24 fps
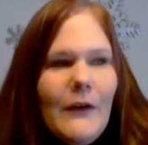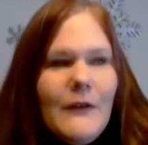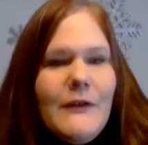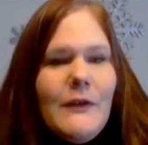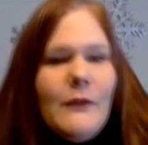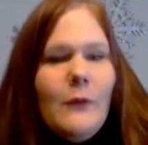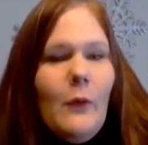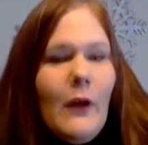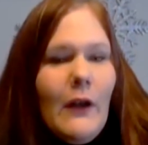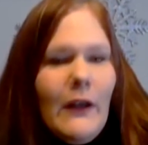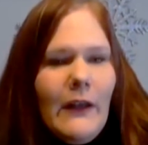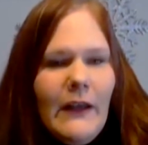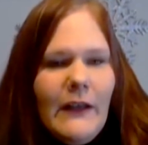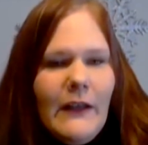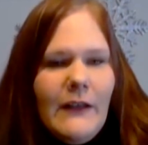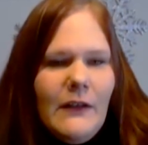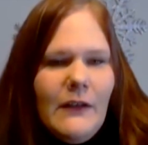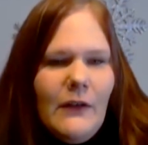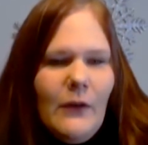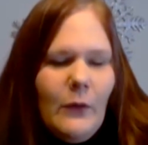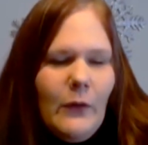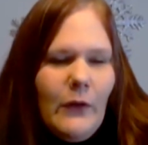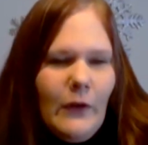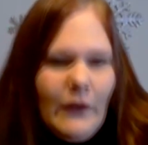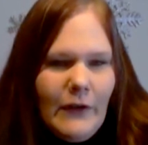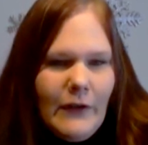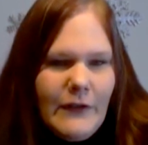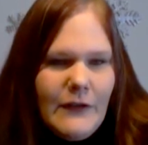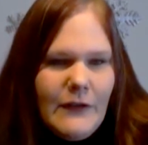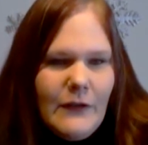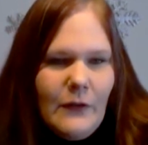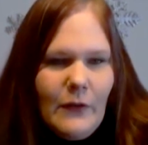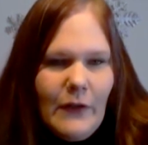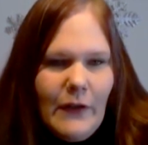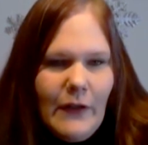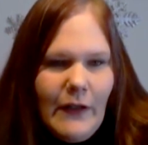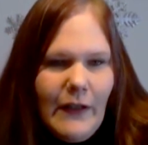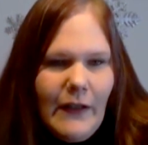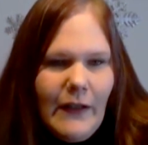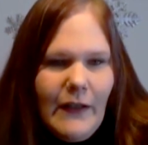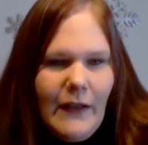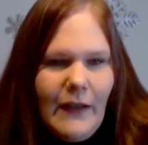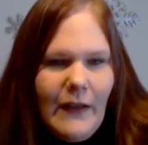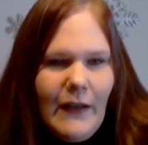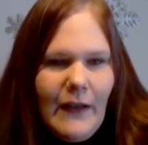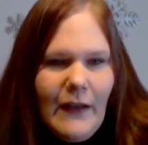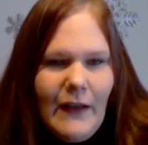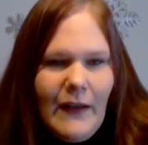I also want to get to know your story.
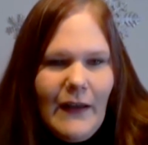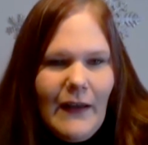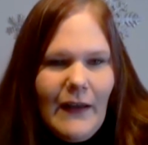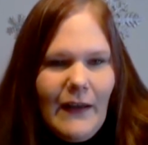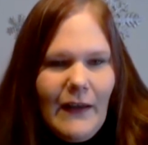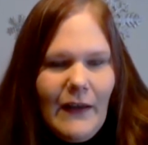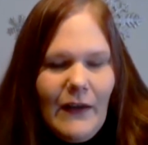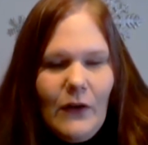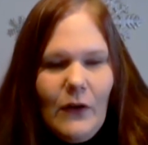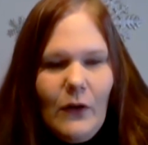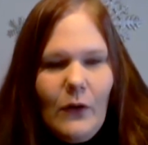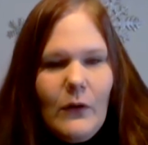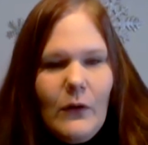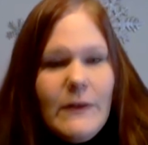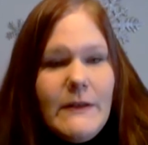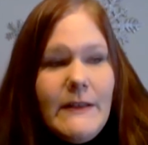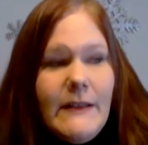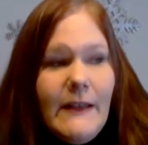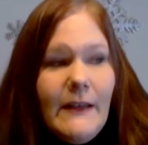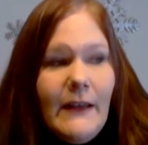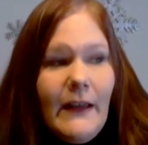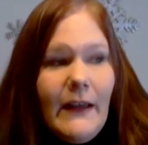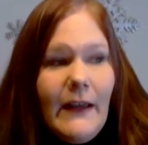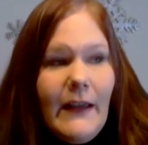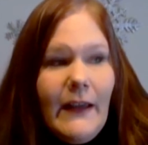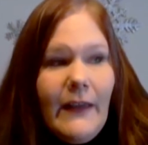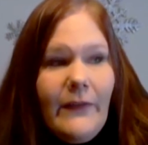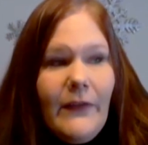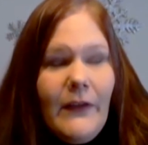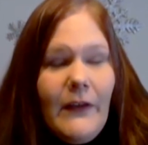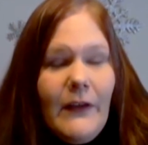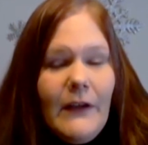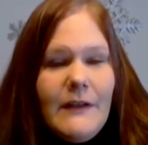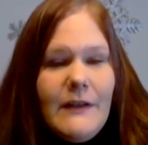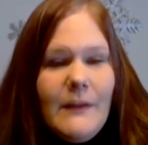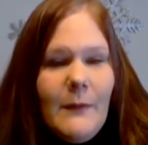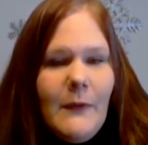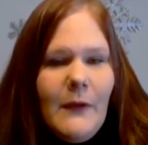You know, see like if there's